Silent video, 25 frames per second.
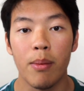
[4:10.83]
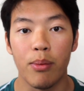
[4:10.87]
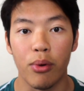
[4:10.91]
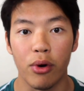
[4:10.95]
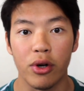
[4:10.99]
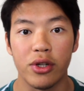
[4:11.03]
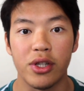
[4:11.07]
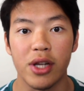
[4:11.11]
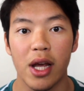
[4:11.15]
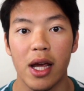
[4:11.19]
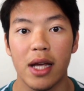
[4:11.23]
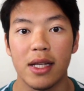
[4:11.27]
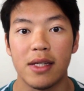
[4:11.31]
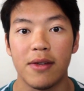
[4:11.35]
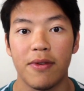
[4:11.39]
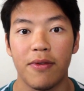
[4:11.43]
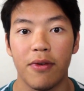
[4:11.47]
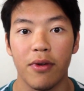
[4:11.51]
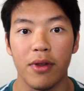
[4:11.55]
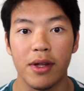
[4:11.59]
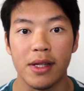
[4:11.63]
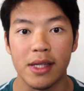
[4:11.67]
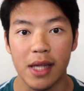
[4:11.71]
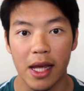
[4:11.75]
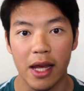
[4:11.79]
project
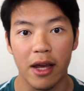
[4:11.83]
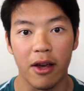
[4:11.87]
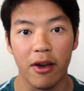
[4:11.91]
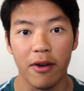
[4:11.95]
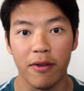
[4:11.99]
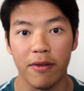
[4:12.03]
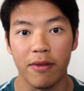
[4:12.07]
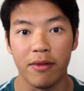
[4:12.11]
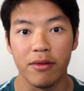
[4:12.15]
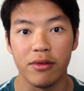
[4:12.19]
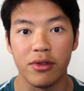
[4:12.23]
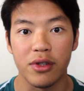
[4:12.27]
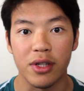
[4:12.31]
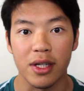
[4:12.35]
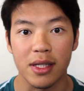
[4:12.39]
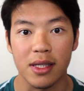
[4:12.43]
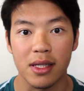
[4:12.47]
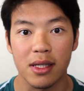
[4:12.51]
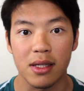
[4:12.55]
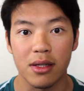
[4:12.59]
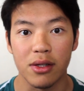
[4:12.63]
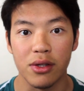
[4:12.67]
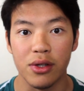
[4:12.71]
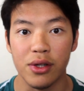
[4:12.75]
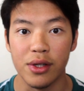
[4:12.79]
for the sake of
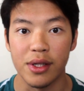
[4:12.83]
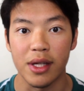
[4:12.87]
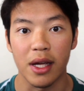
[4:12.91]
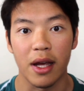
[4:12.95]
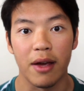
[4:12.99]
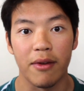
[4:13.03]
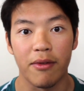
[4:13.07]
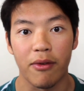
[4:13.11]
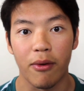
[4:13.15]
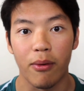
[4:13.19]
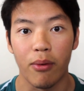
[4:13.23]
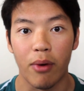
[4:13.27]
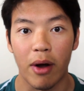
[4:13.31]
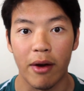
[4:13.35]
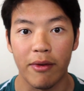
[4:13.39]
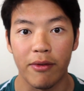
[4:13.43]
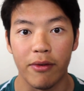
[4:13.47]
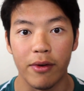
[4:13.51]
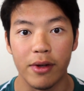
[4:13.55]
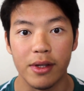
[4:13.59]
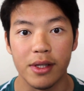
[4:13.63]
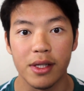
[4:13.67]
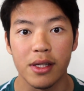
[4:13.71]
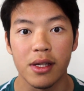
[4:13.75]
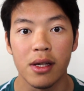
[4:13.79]
just using a
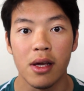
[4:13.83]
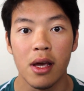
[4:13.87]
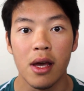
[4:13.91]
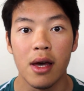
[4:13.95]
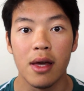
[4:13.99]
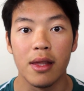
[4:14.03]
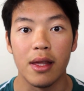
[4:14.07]
reference.